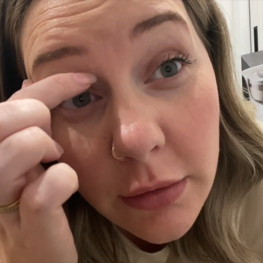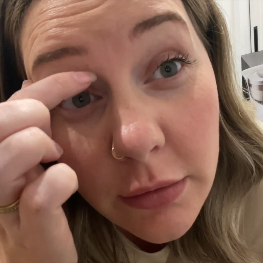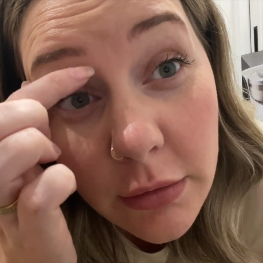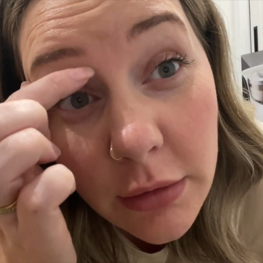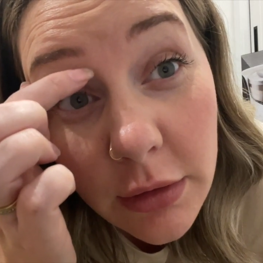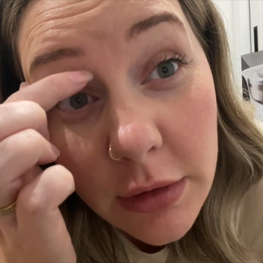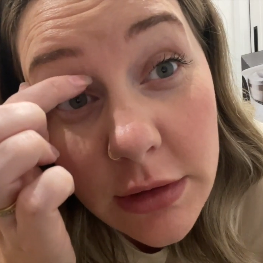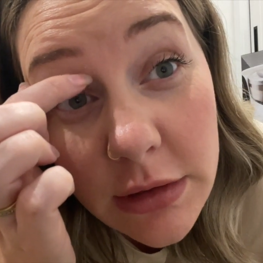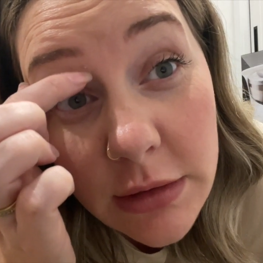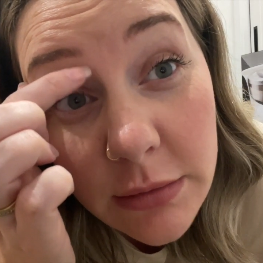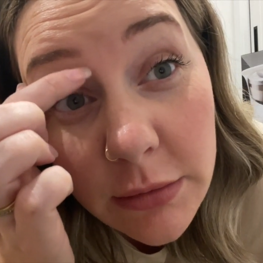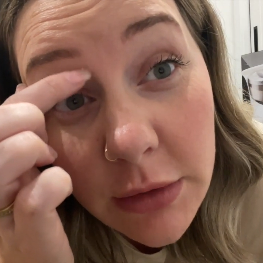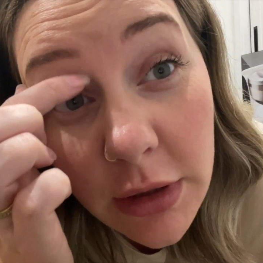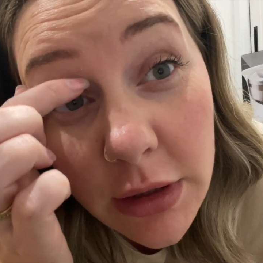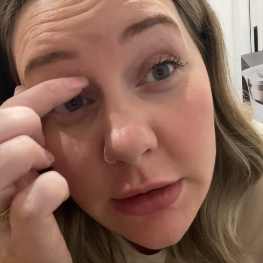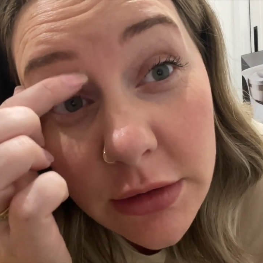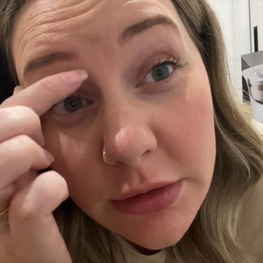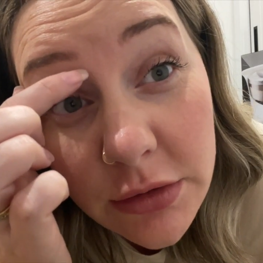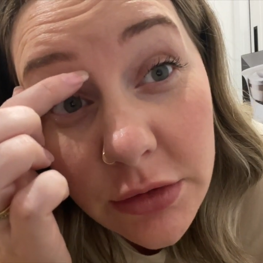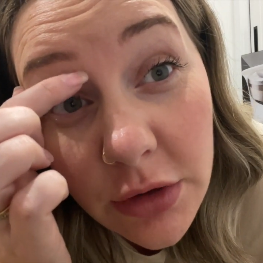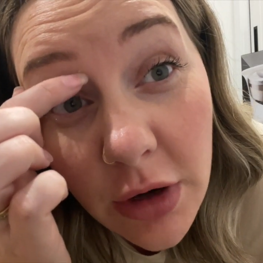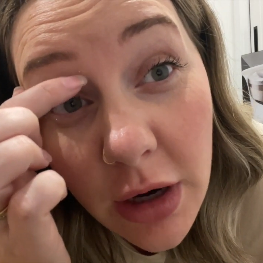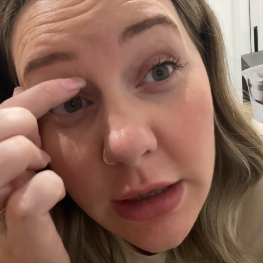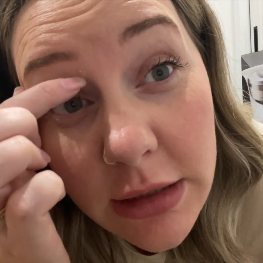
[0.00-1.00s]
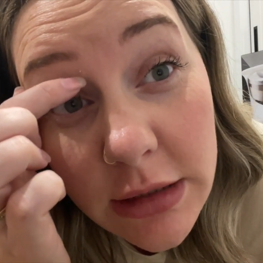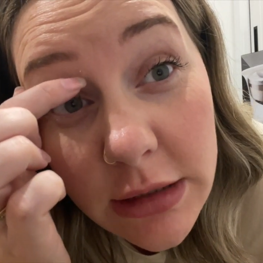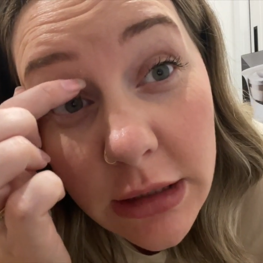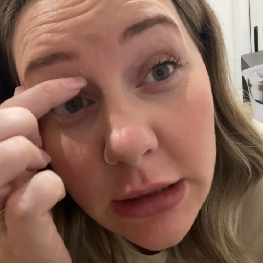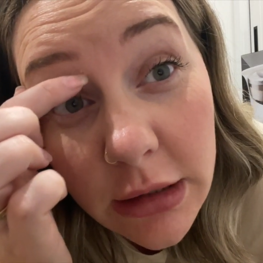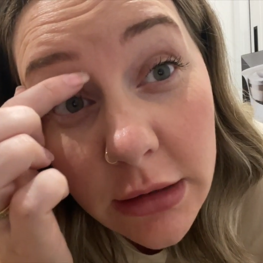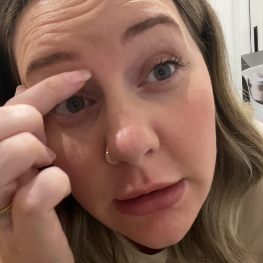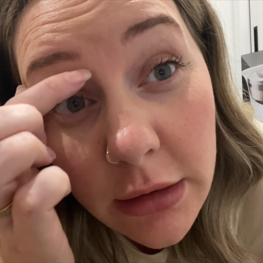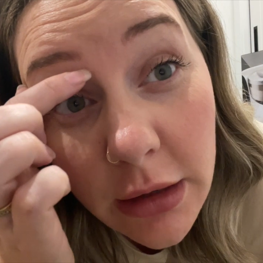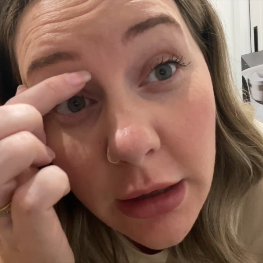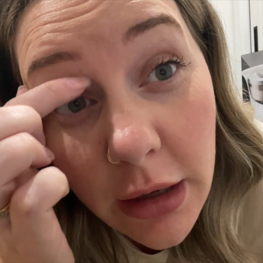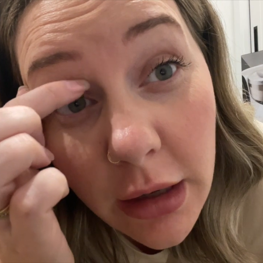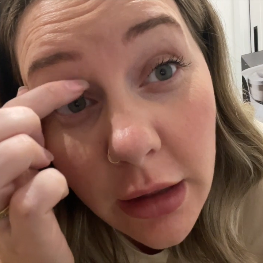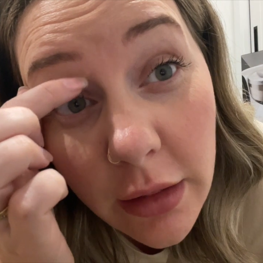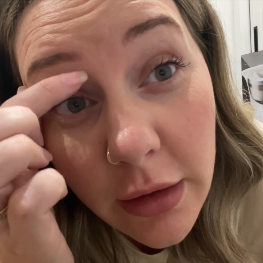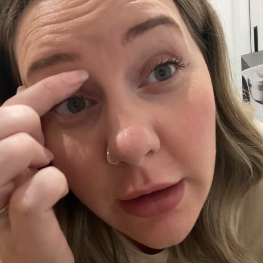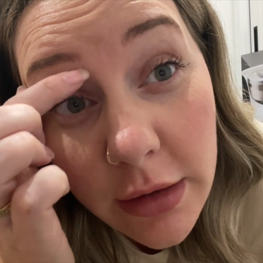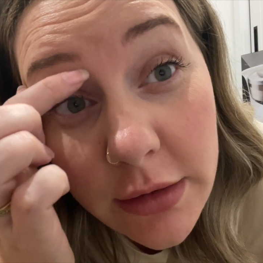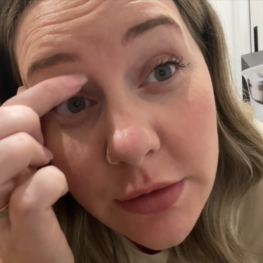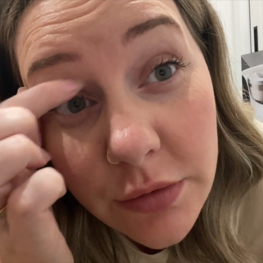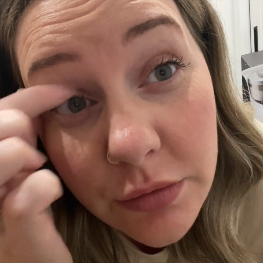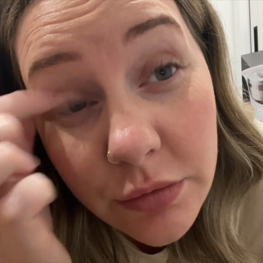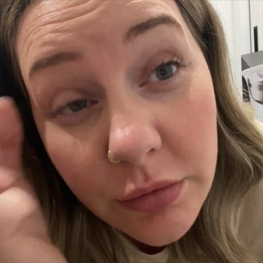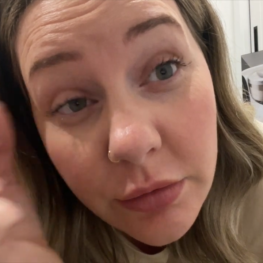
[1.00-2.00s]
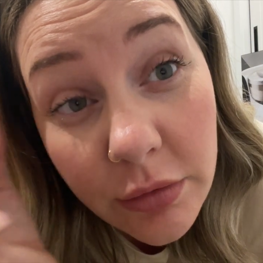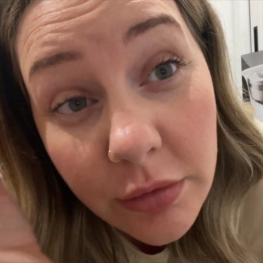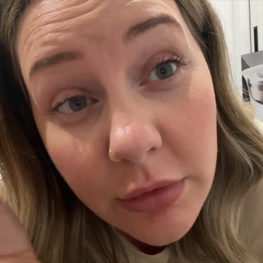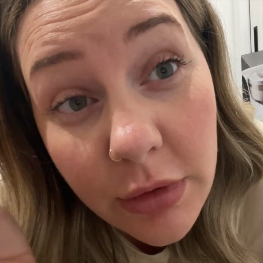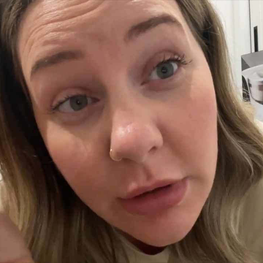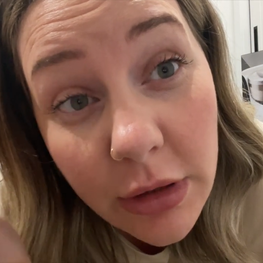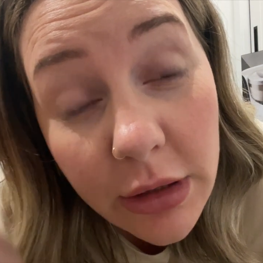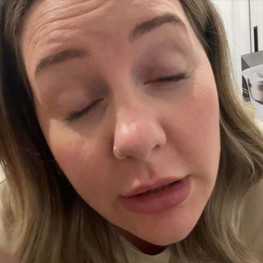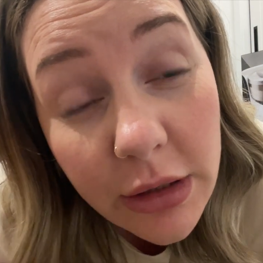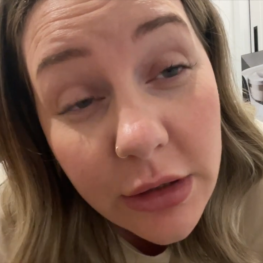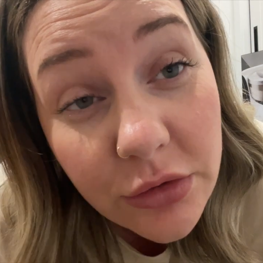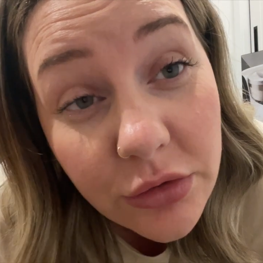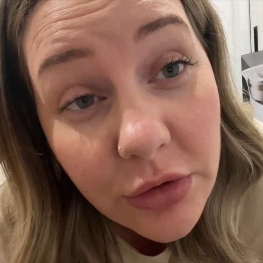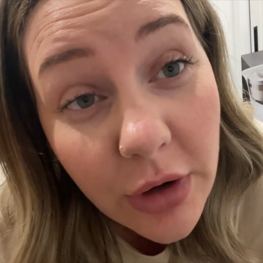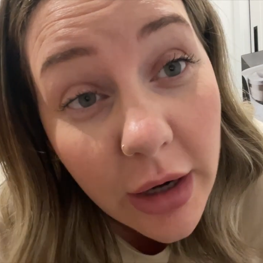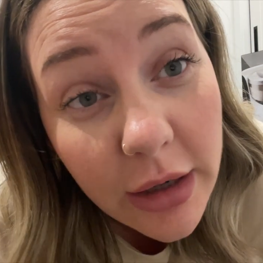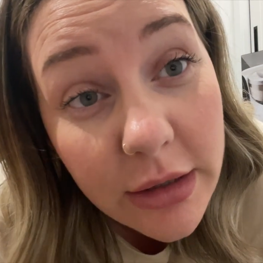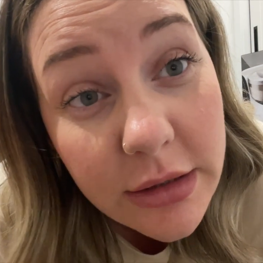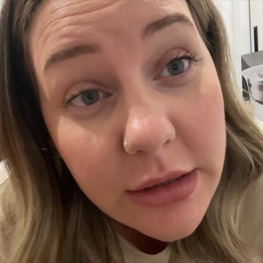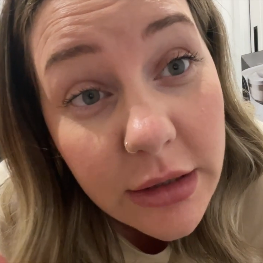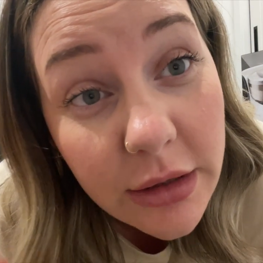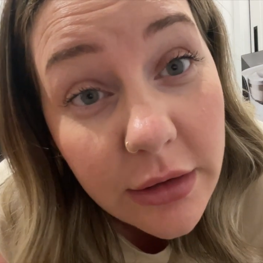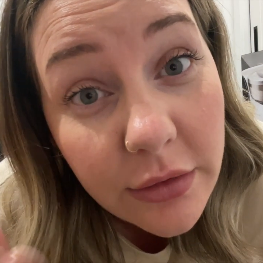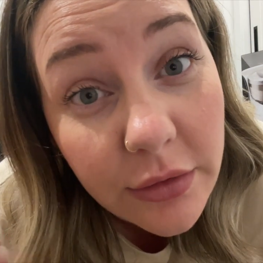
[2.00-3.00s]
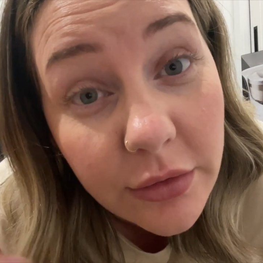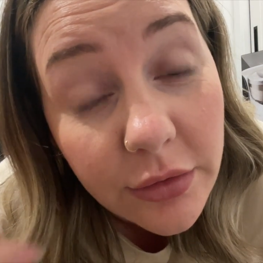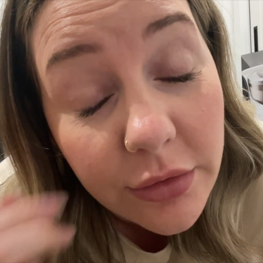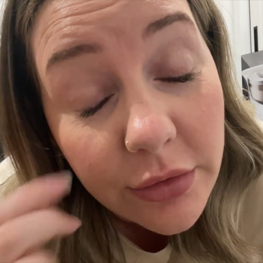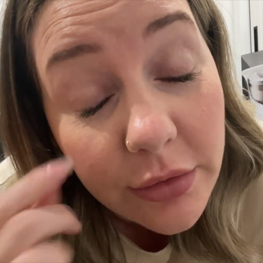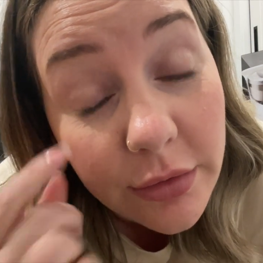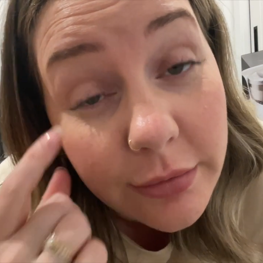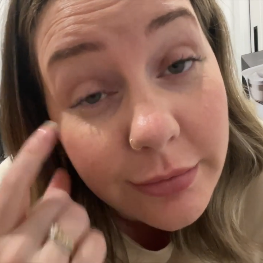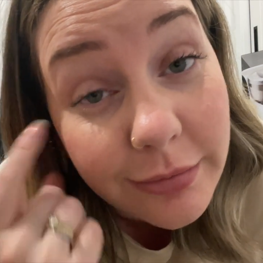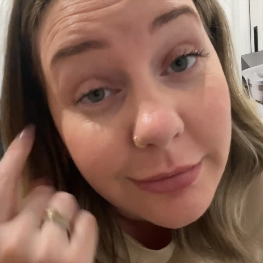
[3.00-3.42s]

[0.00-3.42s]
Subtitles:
There's some nice dry skin there. That's really attractive.